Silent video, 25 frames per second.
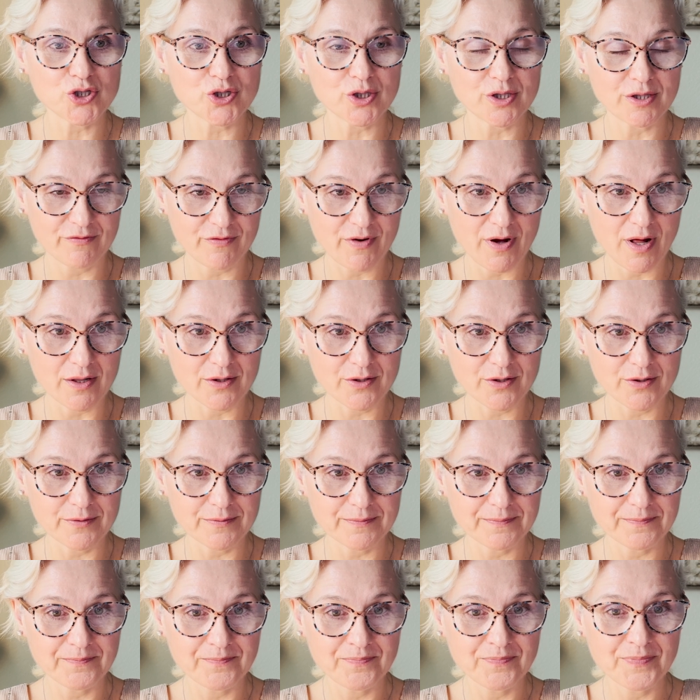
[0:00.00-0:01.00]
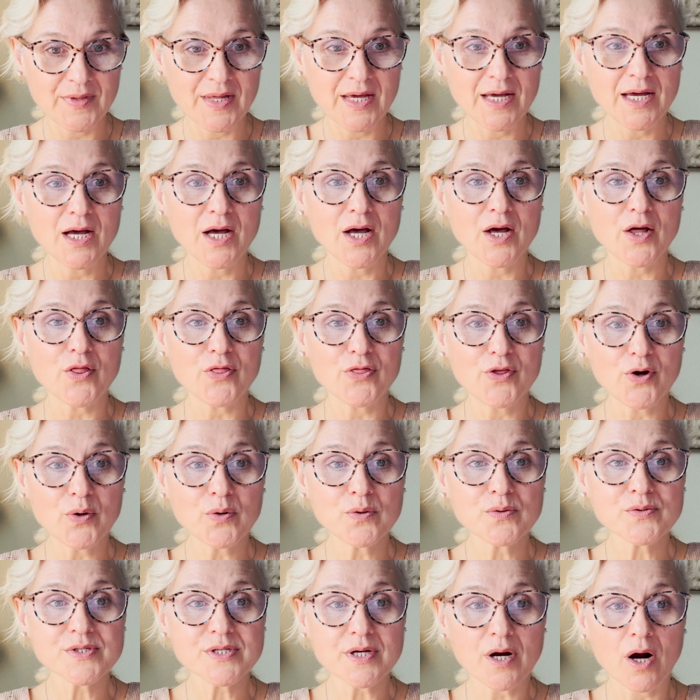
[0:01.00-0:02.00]
in value.
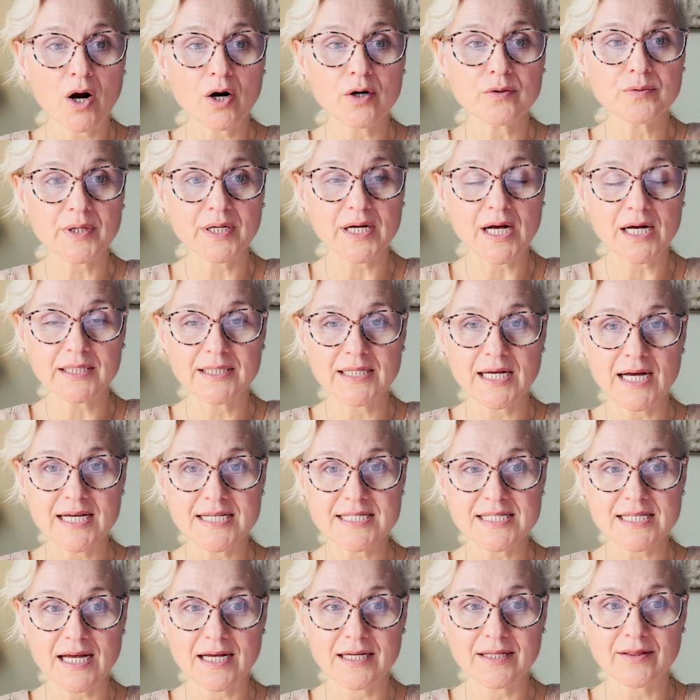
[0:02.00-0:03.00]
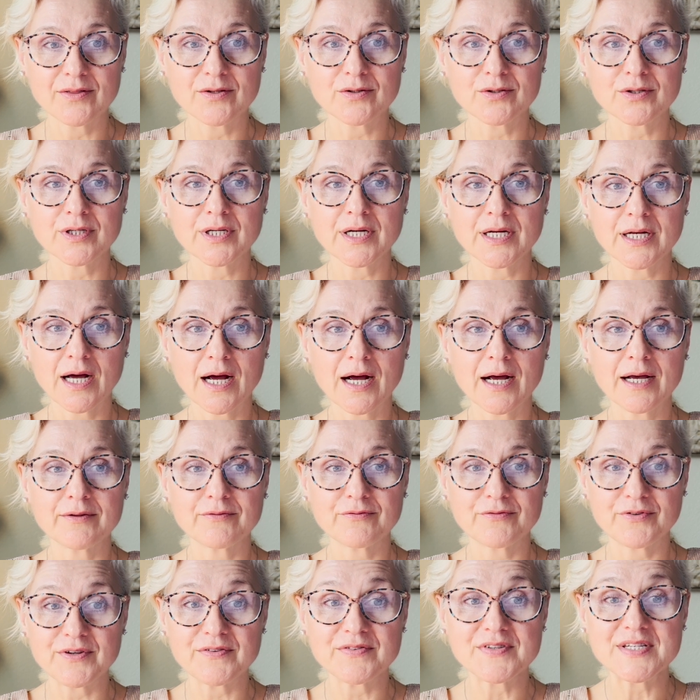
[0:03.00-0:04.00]
Those are recognized under
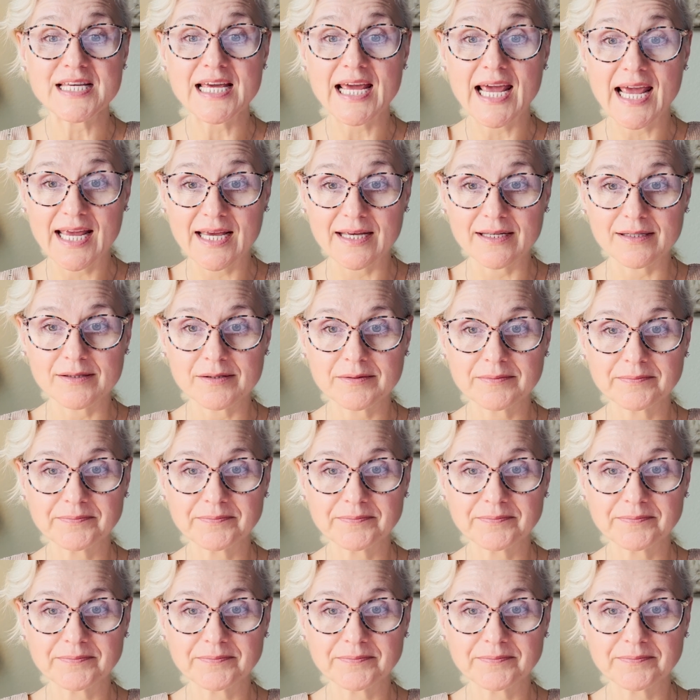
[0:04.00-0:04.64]
958.